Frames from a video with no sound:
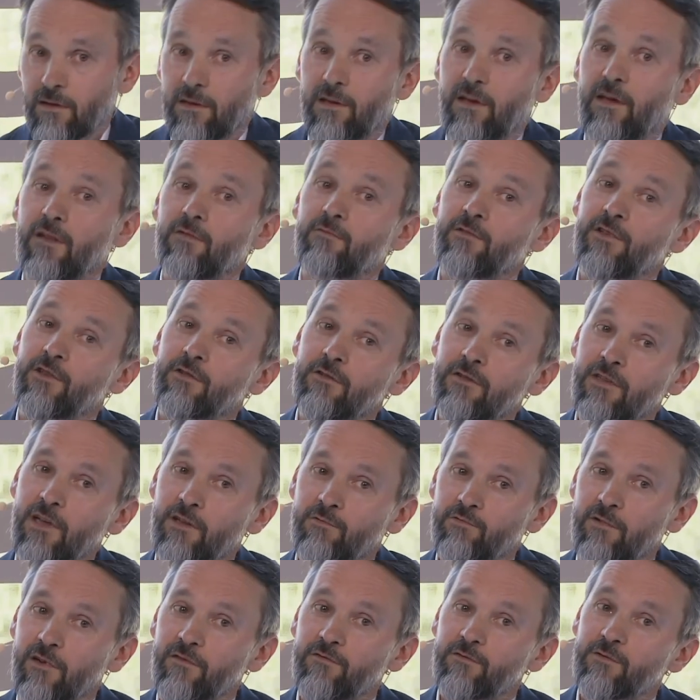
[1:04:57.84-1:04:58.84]
And we know
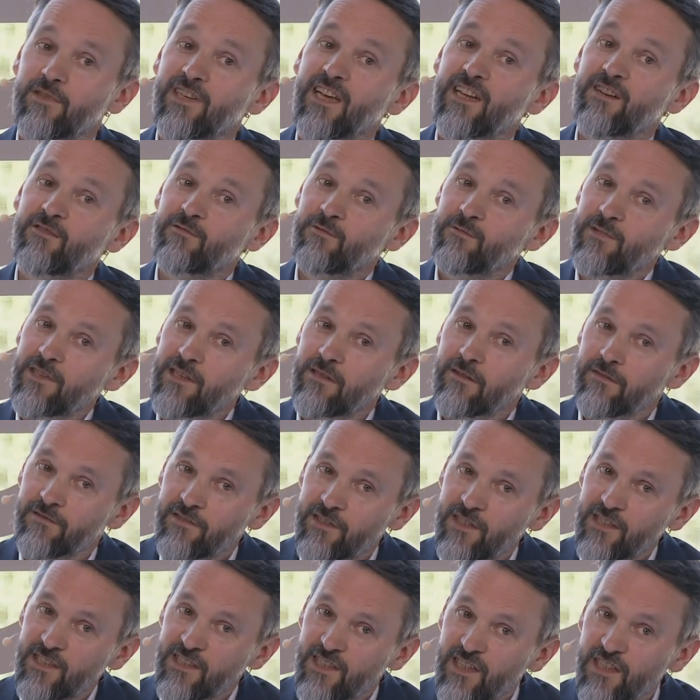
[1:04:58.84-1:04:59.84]
that we have to get rid of
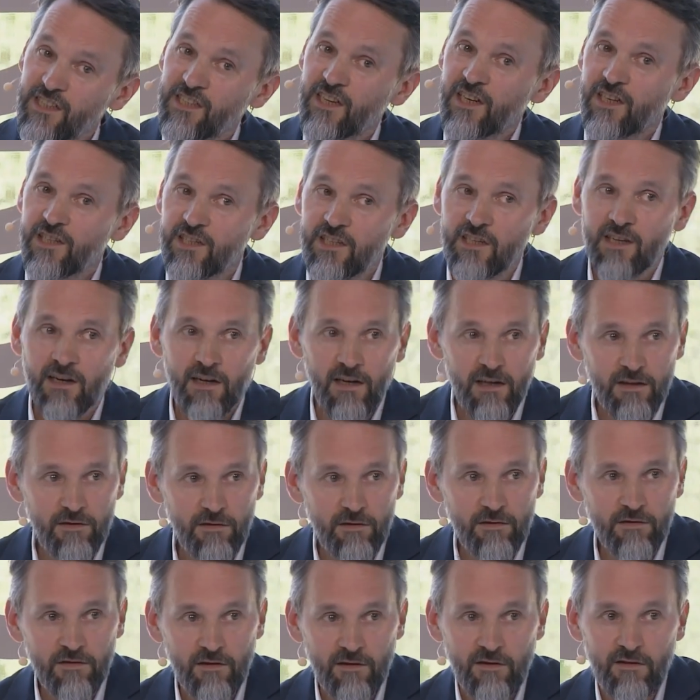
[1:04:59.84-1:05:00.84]
these diesel
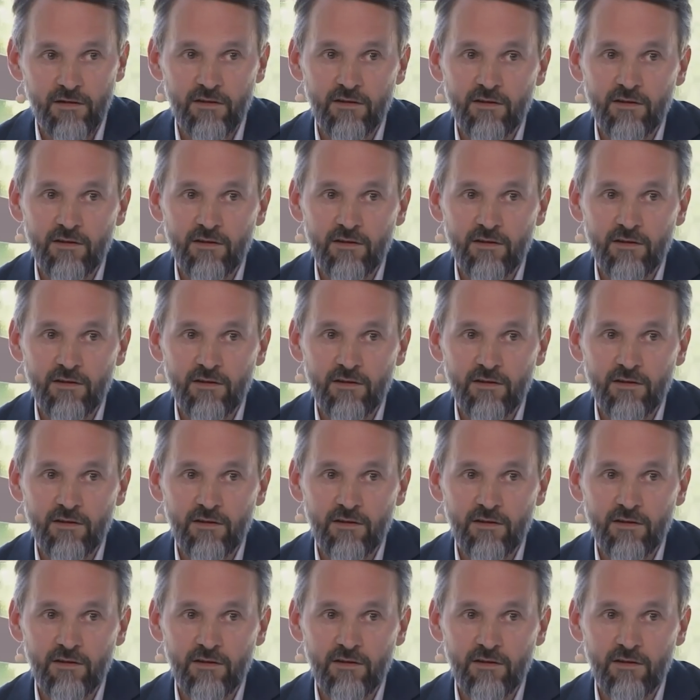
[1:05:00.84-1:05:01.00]
generators.